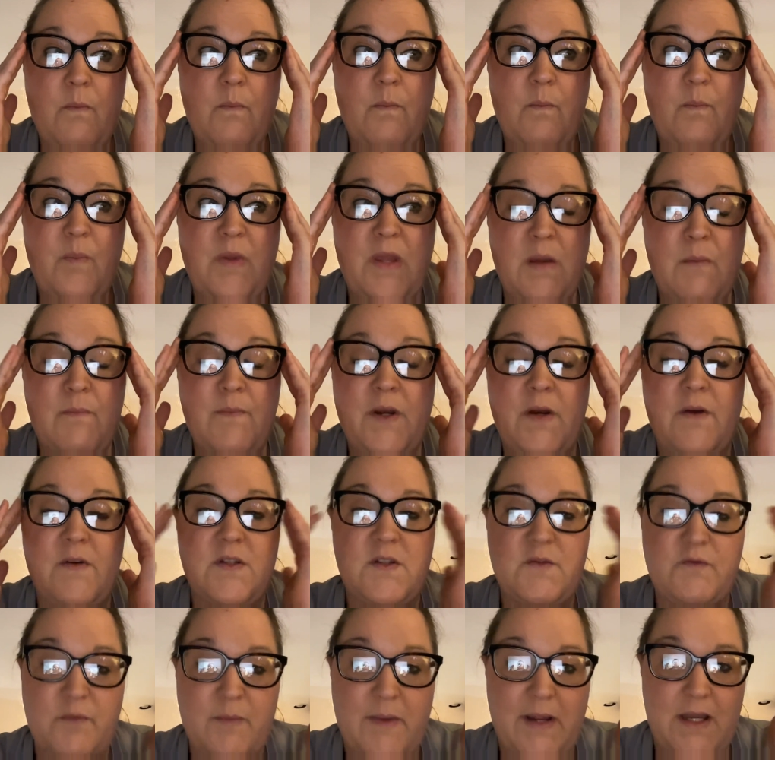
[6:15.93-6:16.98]

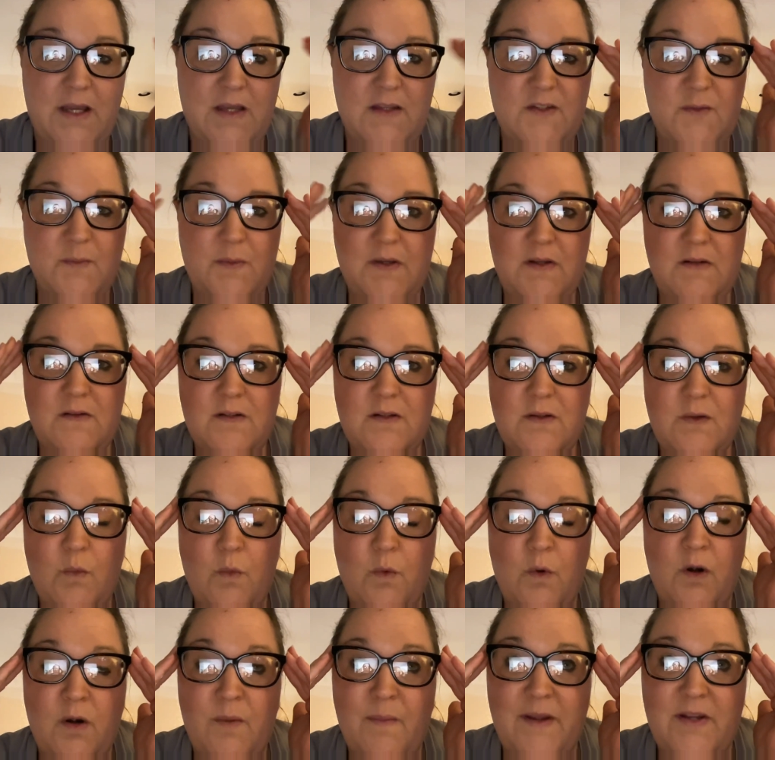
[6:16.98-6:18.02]
embarrassed for my husband
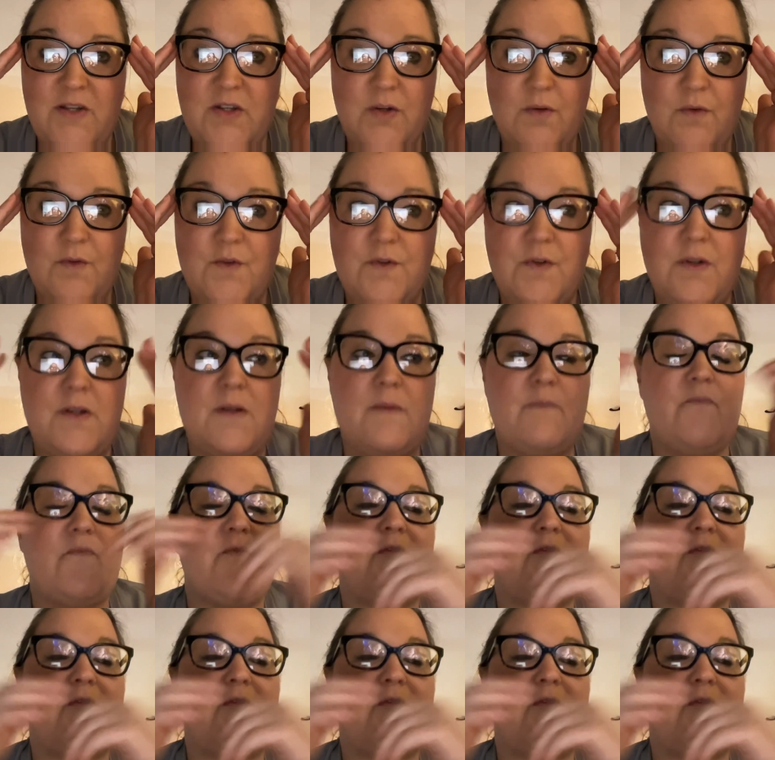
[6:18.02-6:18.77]
or my children.